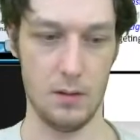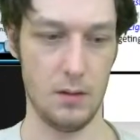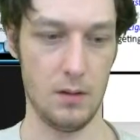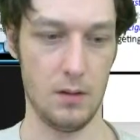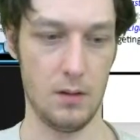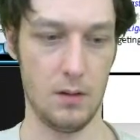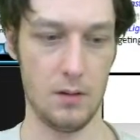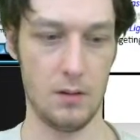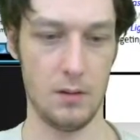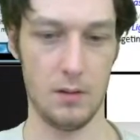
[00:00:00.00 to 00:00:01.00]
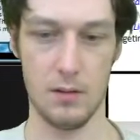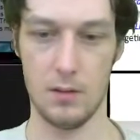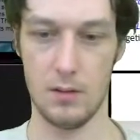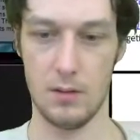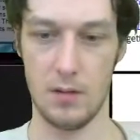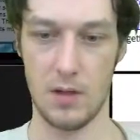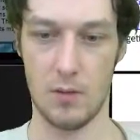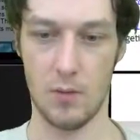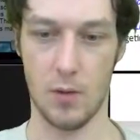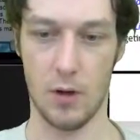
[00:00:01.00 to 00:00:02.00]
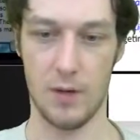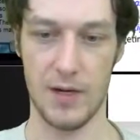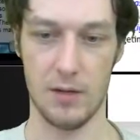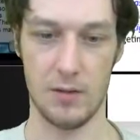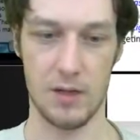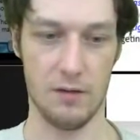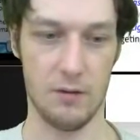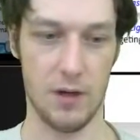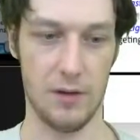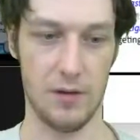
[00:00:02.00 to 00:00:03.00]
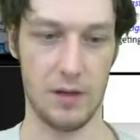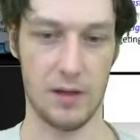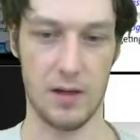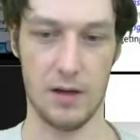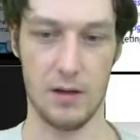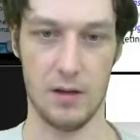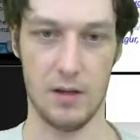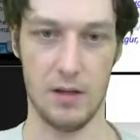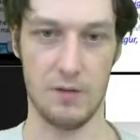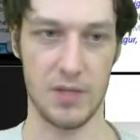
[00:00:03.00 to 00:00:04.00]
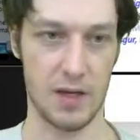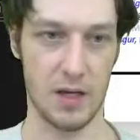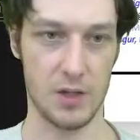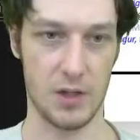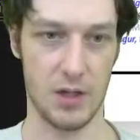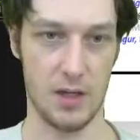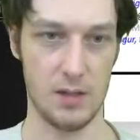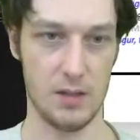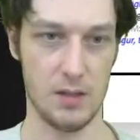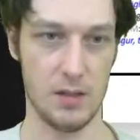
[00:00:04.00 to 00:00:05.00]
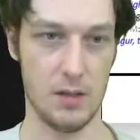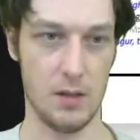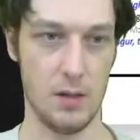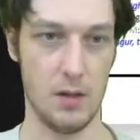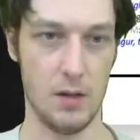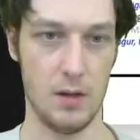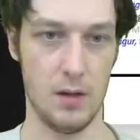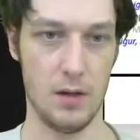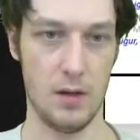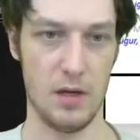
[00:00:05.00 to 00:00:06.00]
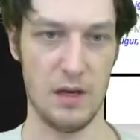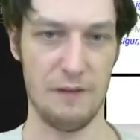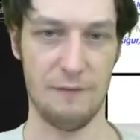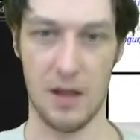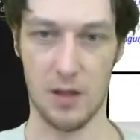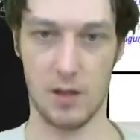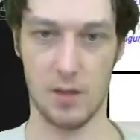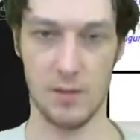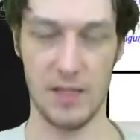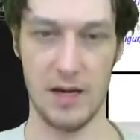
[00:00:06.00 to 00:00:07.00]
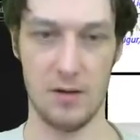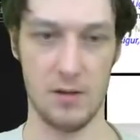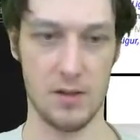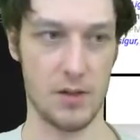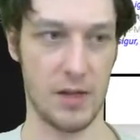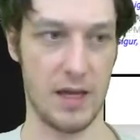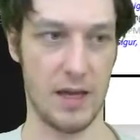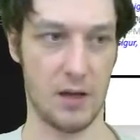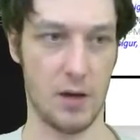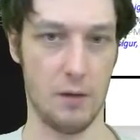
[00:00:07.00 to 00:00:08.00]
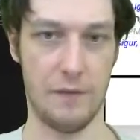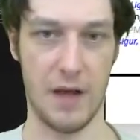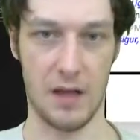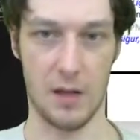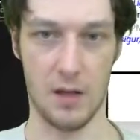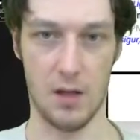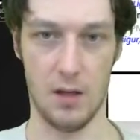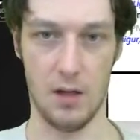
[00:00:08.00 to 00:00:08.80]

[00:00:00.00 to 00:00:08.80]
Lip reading: And I'm not worried about Delve or anything like that. I'll leave up Tech Edge in case Valakut comes down, so they can't go Valakut,